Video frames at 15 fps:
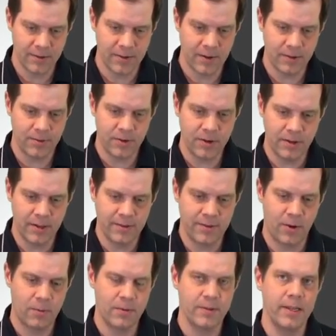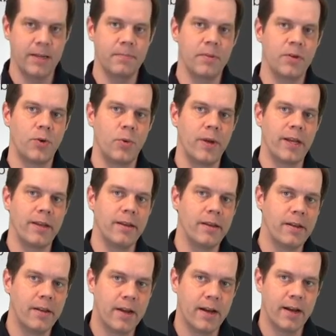And so it's sort of this almost in
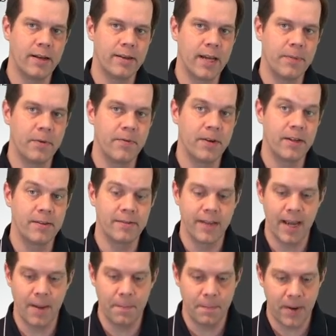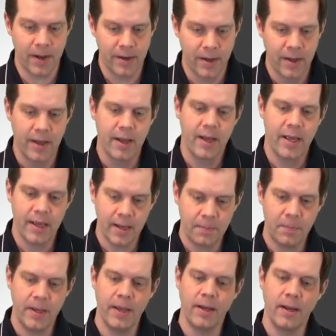between uh, type of an exam, but
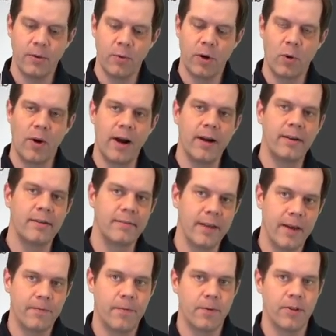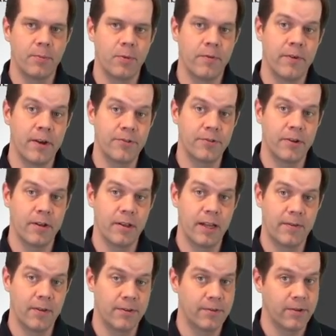it being a required exam for the professional
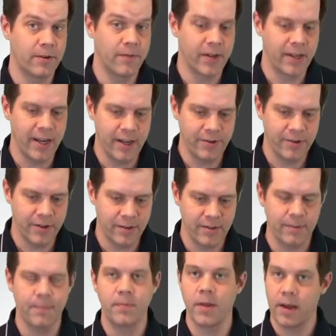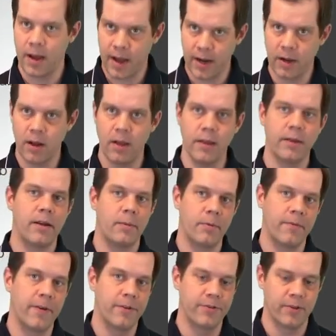level certifications, I call it a
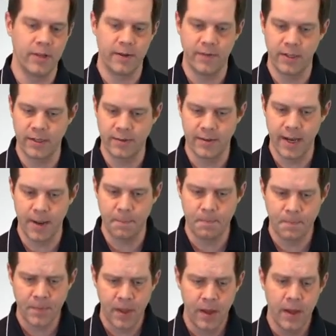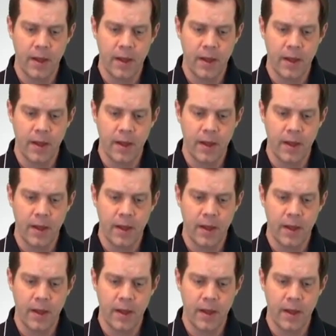professional level exam.